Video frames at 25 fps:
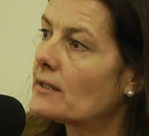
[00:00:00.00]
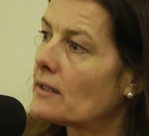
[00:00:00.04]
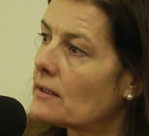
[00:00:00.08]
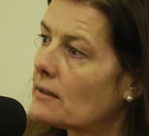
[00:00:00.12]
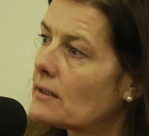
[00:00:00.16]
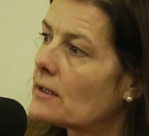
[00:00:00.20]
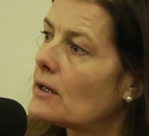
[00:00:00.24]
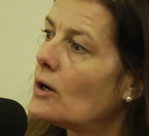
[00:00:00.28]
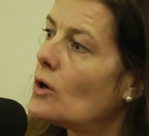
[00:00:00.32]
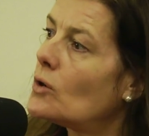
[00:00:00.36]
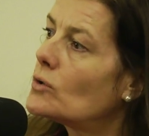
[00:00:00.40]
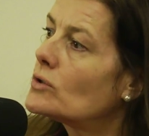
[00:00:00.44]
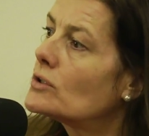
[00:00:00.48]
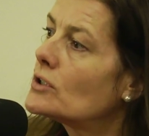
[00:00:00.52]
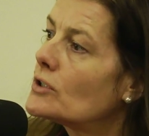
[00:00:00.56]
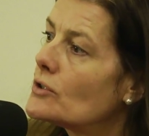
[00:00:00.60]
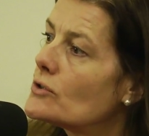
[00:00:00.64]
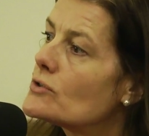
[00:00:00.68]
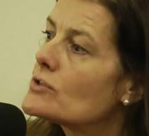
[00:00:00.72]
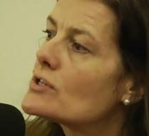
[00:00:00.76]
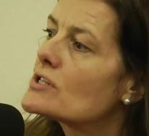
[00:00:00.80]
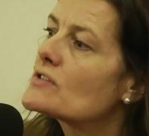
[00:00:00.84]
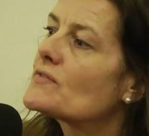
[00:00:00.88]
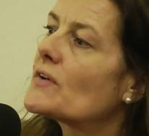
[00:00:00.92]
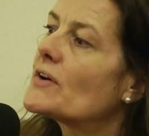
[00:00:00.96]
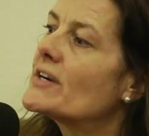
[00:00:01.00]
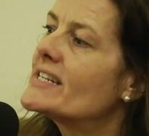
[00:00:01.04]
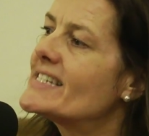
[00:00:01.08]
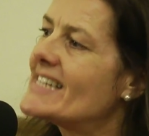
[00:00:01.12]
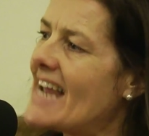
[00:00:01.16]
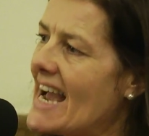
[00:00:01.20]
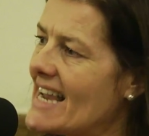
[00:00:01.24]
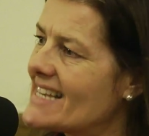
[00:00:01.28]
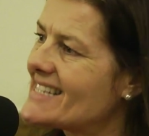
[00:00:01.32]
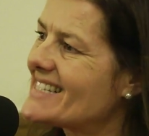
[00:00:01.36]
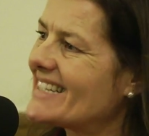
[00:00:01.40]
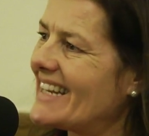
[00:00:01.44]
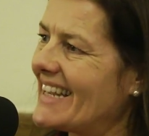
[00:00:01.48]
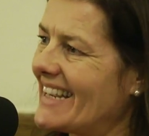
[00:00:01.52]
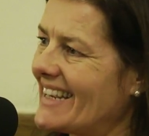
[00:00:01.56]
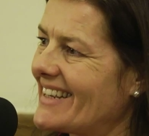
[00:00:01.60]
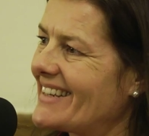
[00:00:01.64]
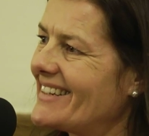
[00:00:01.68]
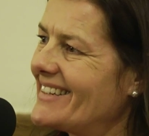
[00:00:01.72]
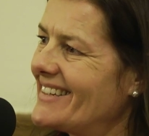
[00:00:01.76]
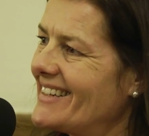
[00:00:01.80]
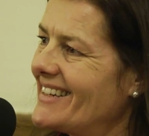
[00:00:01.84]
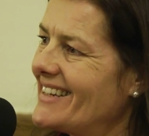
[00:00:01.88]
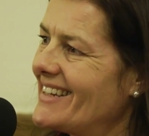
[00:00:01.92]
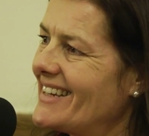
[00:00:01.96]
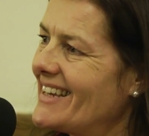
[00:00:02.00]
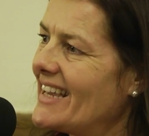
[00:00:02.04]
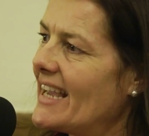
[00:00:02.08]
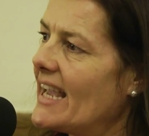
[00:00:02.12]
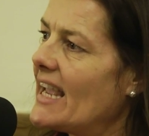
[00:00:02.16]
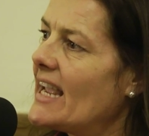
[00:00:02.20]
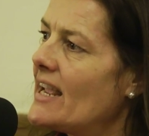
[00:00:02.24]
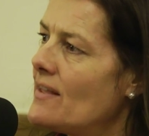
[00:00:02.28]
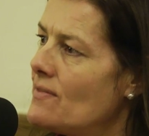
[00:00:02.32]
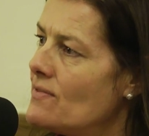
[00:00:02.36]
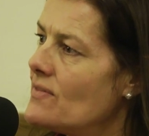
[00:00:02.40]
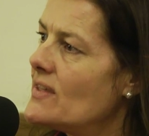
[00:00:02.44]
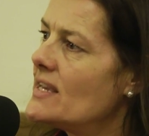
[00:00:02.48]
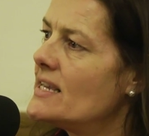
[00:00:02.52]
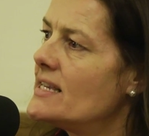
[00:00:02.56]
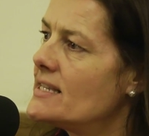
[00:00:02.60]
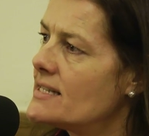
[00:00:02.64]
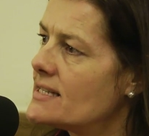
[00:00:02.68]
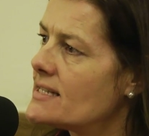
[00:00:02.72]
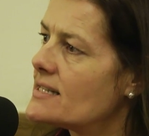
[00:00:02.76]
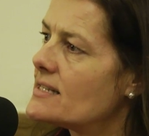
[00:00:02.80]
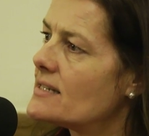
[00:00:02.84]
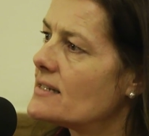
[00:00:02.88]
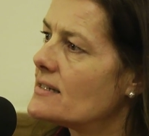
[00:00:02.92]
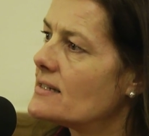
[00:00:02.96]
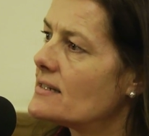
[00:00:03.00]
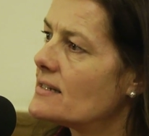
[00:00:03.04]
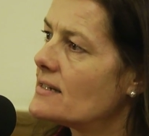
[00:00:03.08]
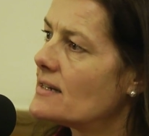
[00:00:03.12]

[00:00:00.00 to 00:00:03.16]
that the golden goose is very dazzling in these